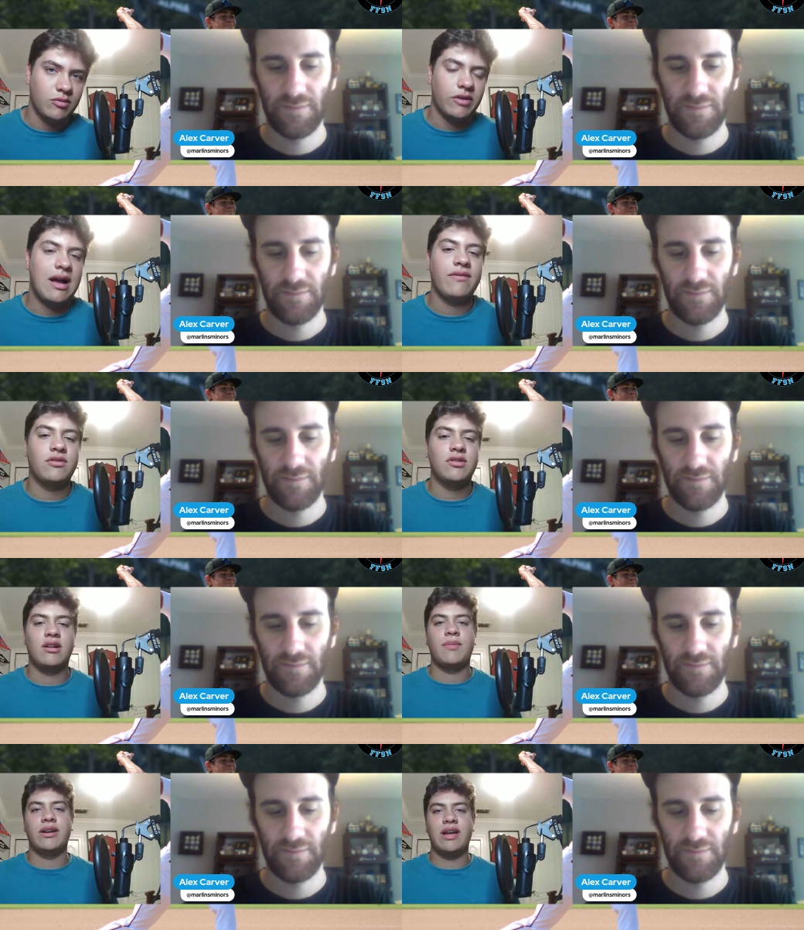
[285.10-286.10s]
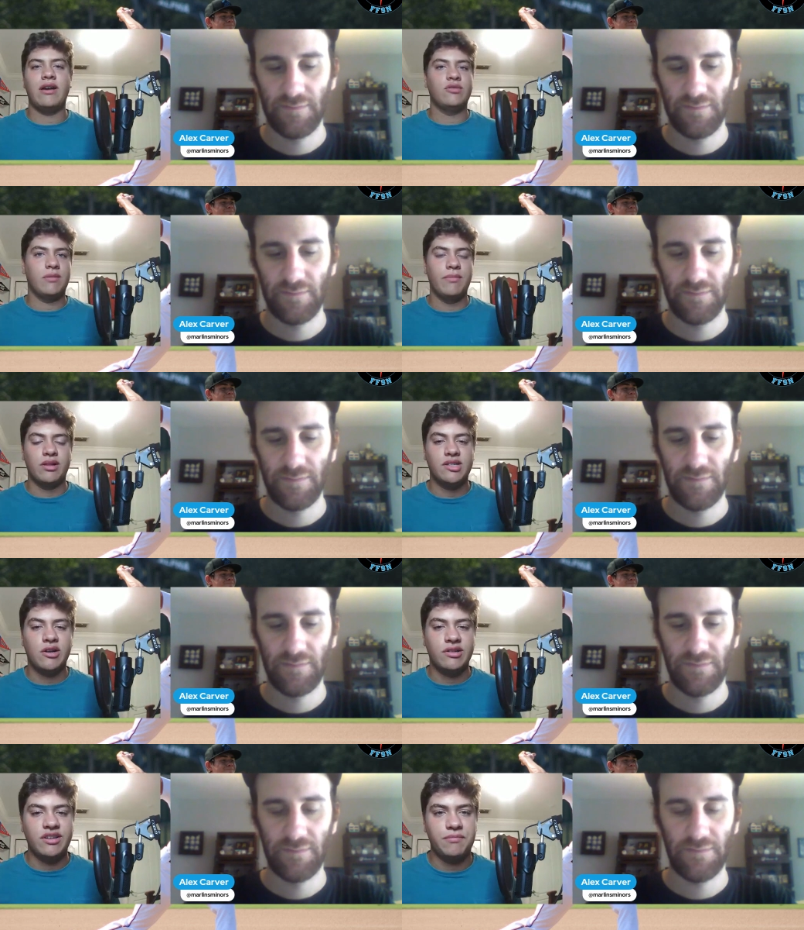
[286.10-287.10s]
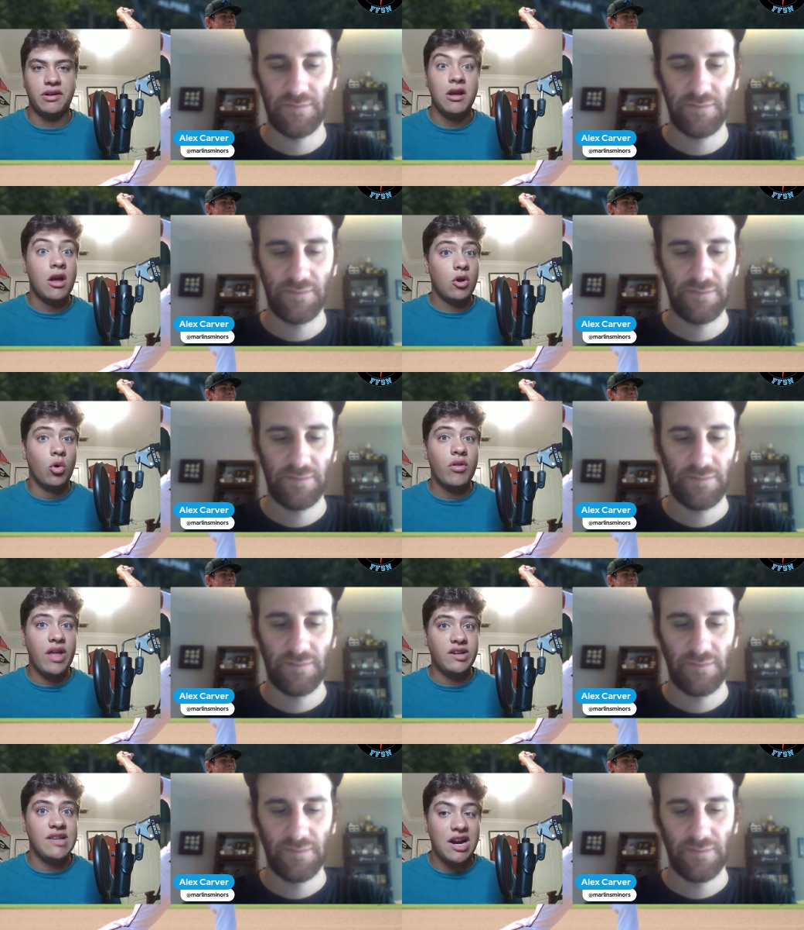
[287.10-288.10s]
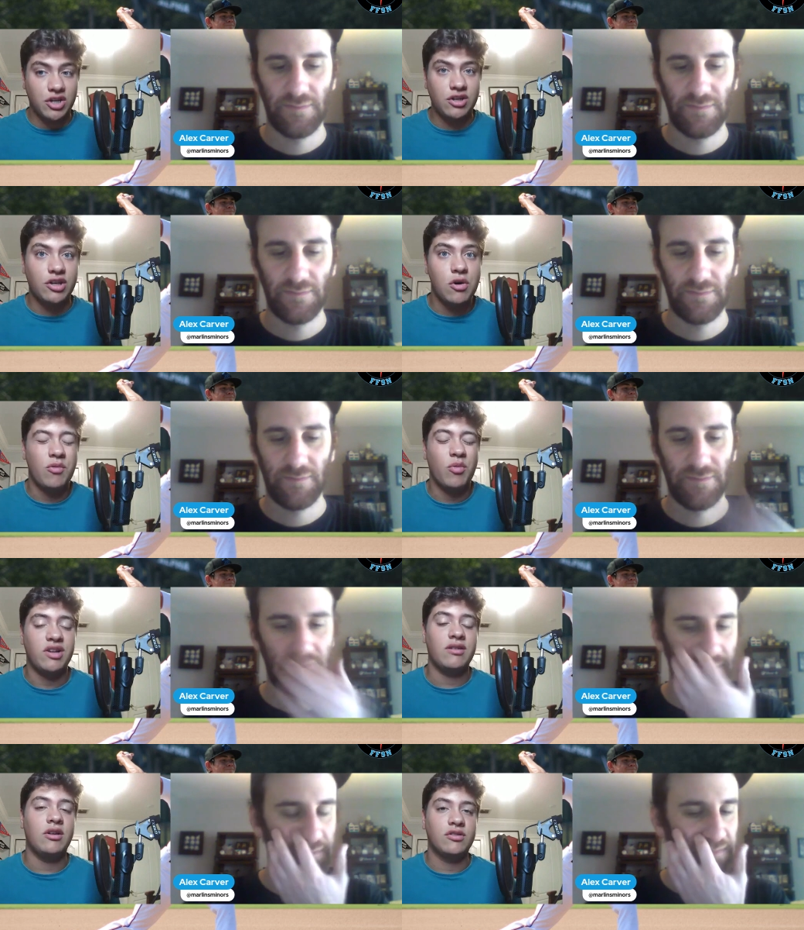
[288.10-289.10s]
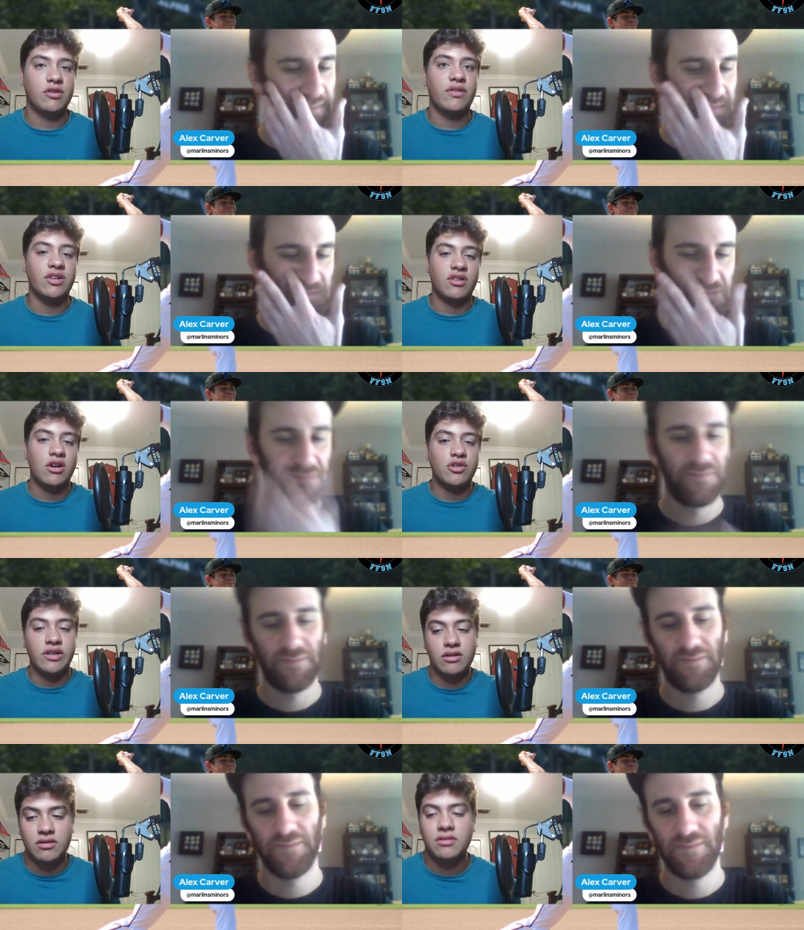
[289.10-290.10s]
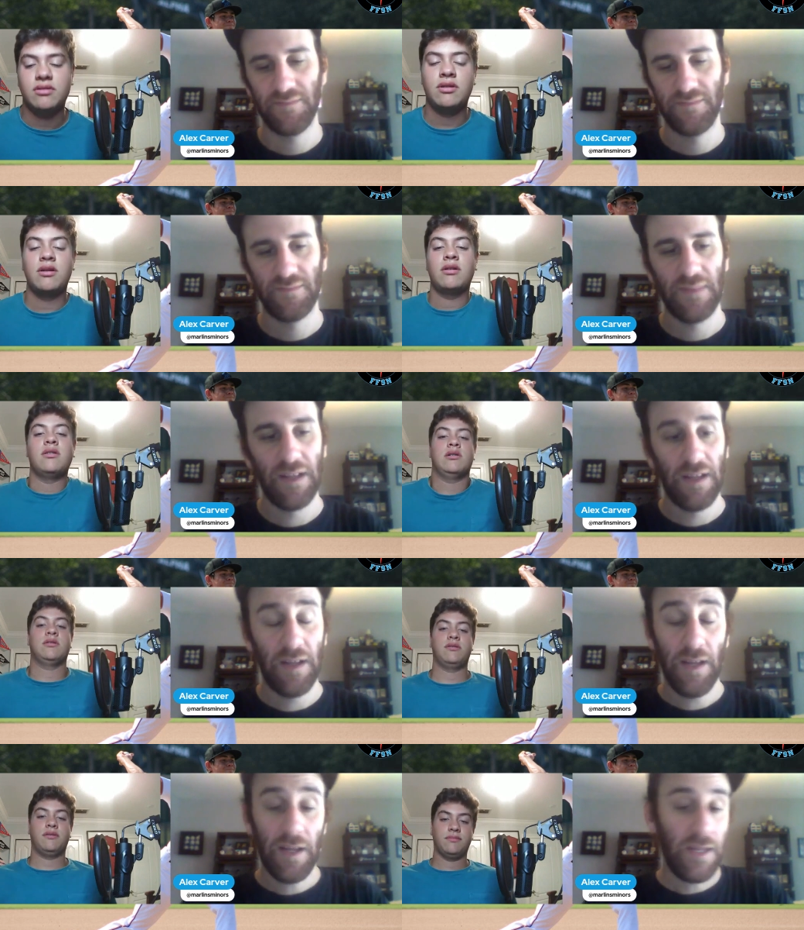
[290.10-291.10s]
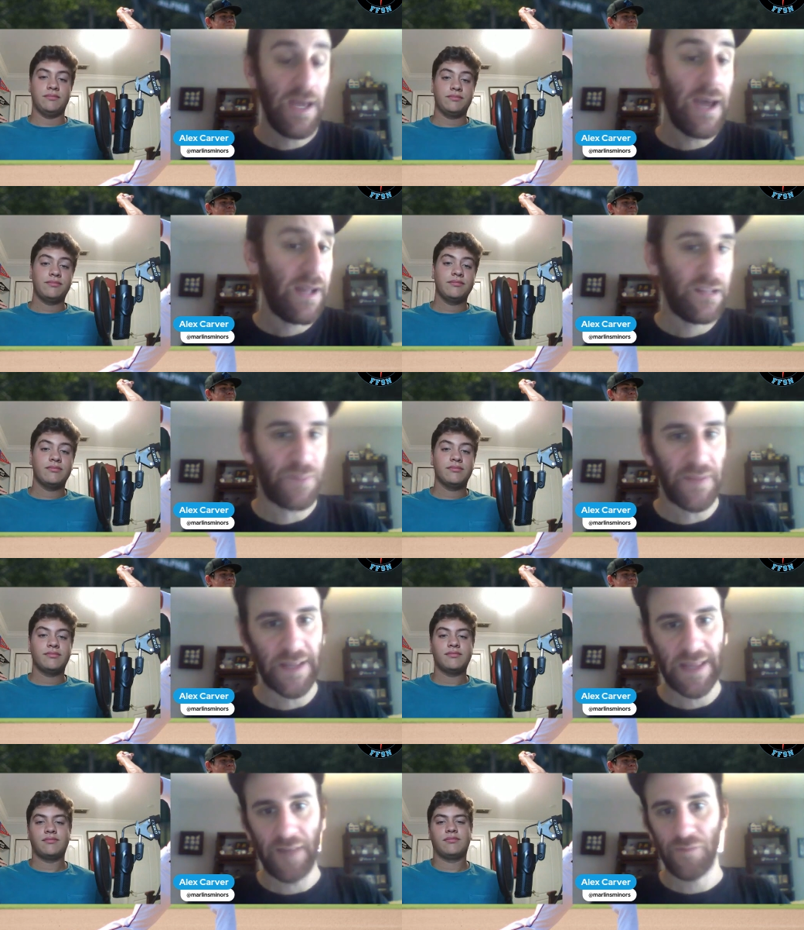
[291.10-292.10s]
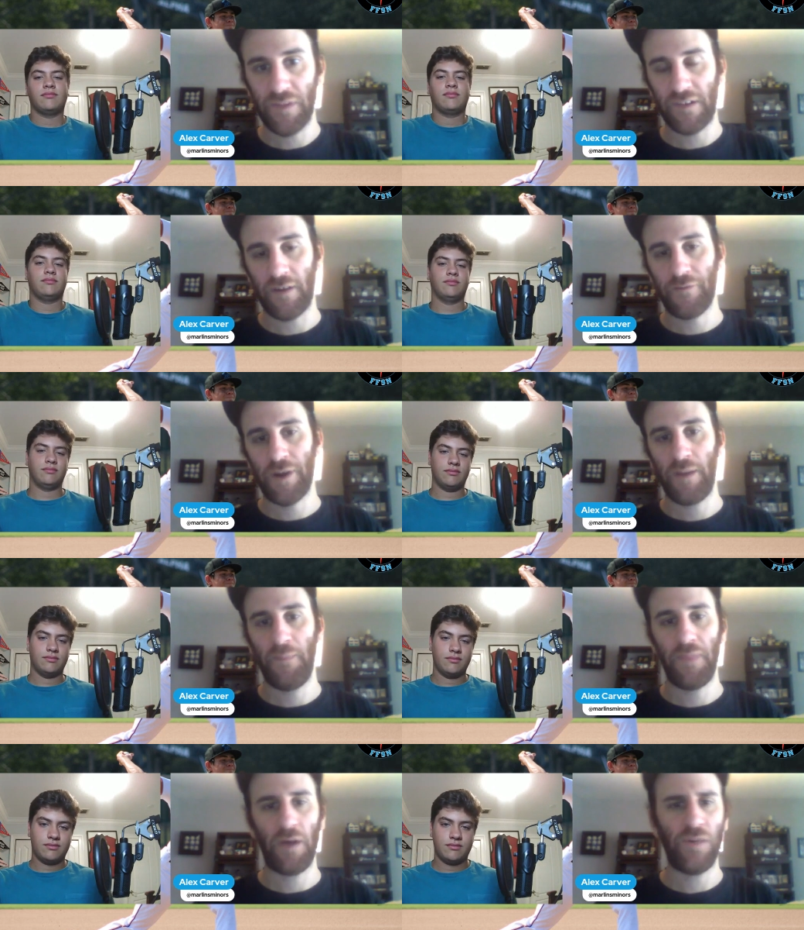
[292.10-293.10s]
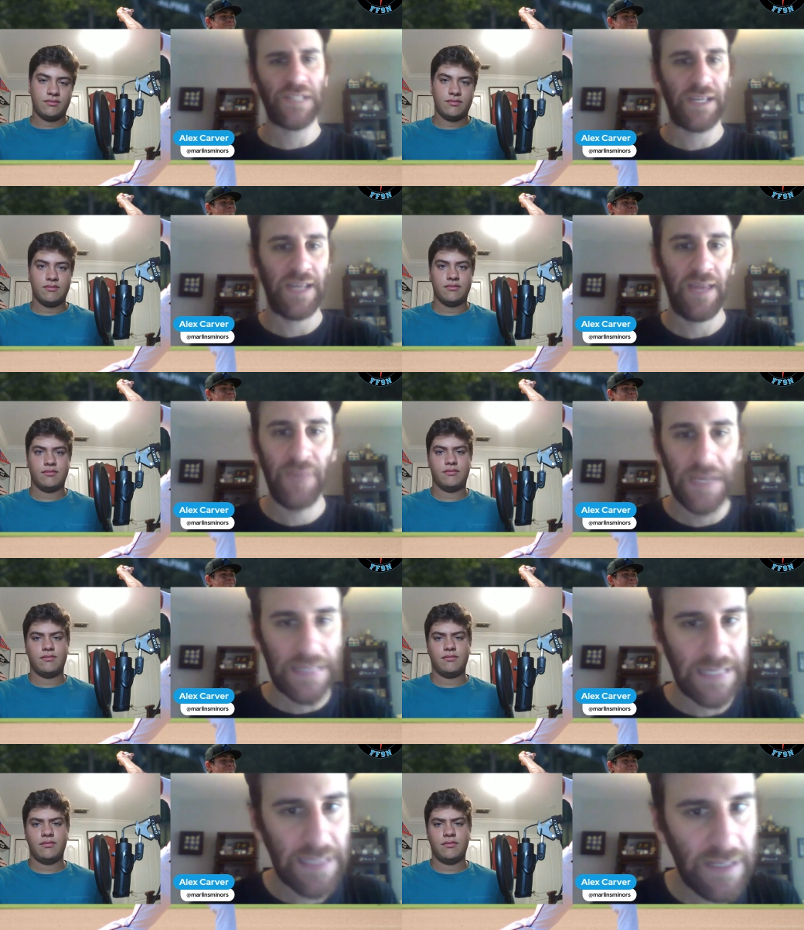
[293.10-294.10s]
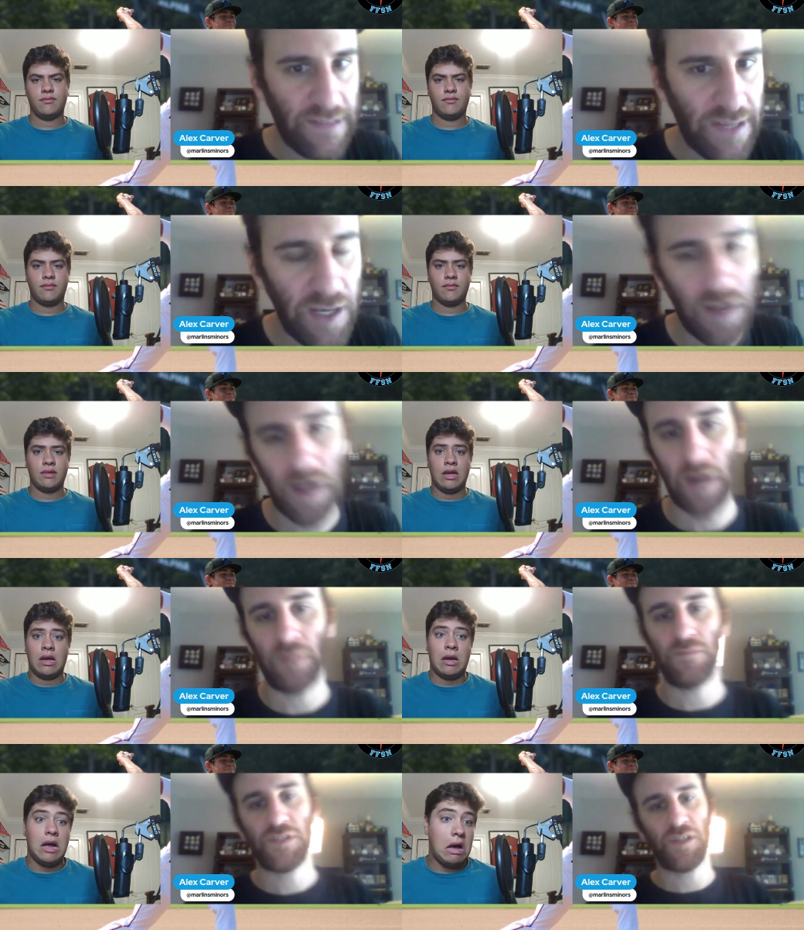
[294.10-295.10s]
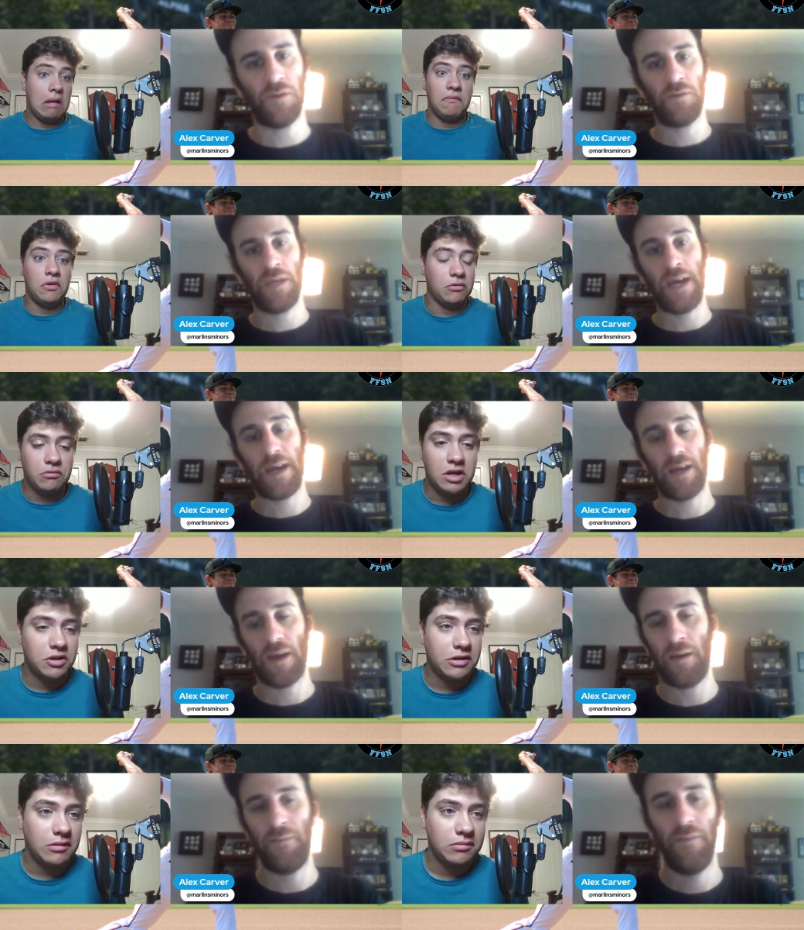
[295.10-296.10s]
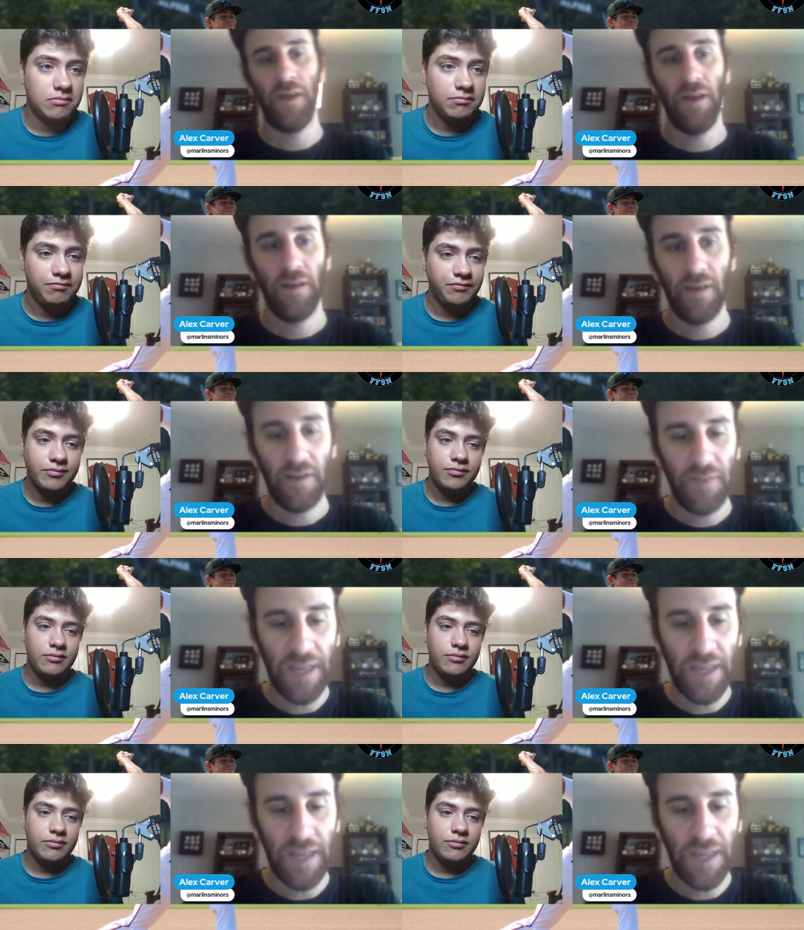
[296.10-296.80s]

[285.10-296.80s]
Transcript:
Speaker 1: because we don't have to talk about a guy who's on military leave, but cool that he's actually doing what he, you know, serving his country.
Speaker 2: Yeah. It's been like that from the start for him. Uh, what is it? Navy, I think that he's in. Um, so
Speaker 1: yeah, um,
Speaker 2: the